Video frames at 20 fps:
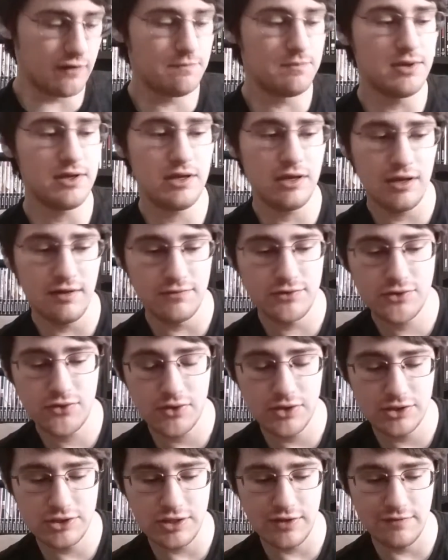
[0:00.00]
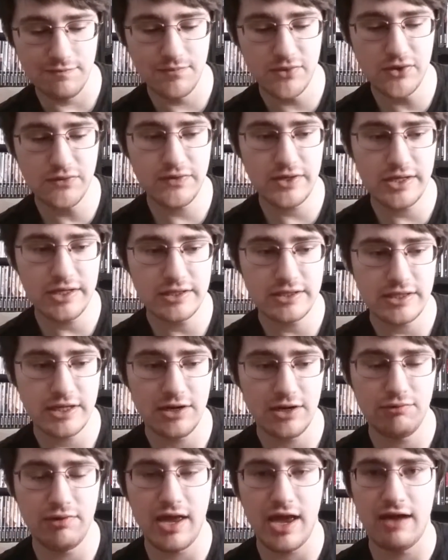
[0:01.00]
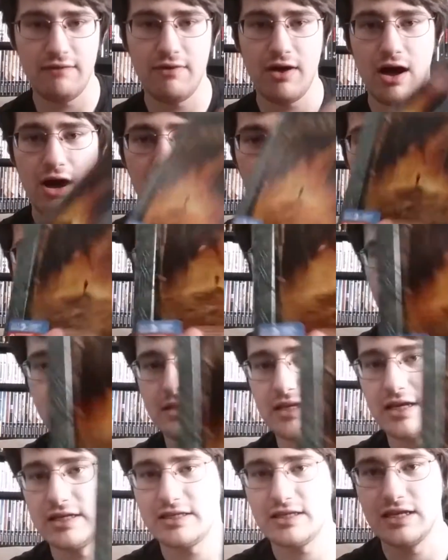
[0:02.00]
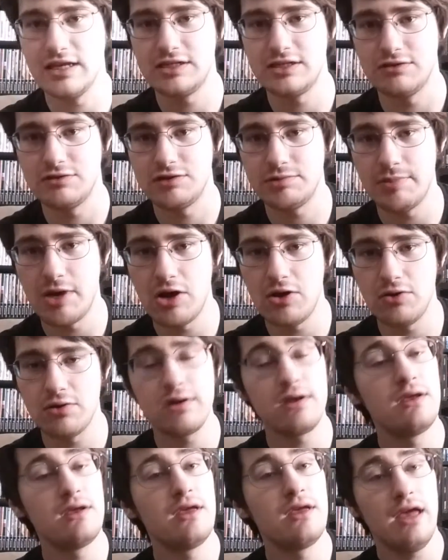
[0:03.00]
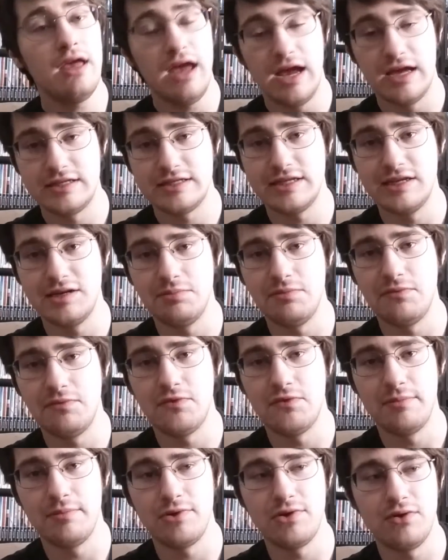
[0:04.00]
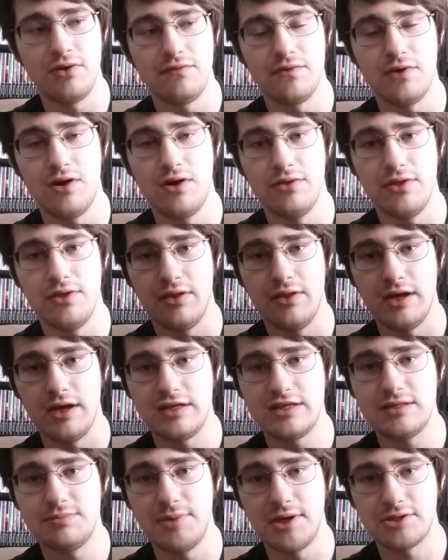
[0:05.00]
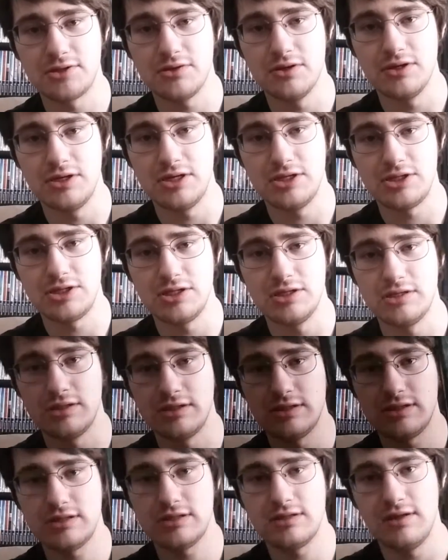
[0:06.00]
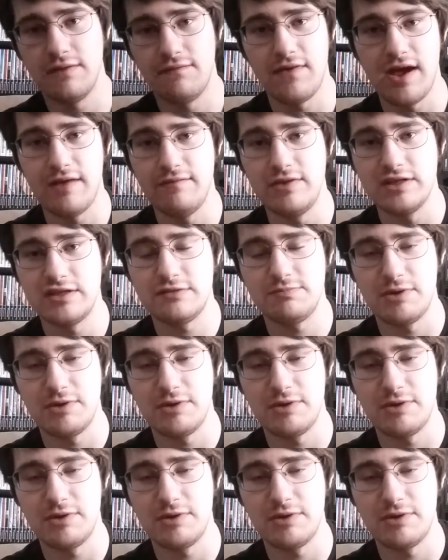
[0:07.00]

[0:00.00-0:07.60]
Speaking of trilogy of movies, here we have Hobbit: The Desolation of Smaug. As stated before, I'm going for all the like special editions, the 5-disc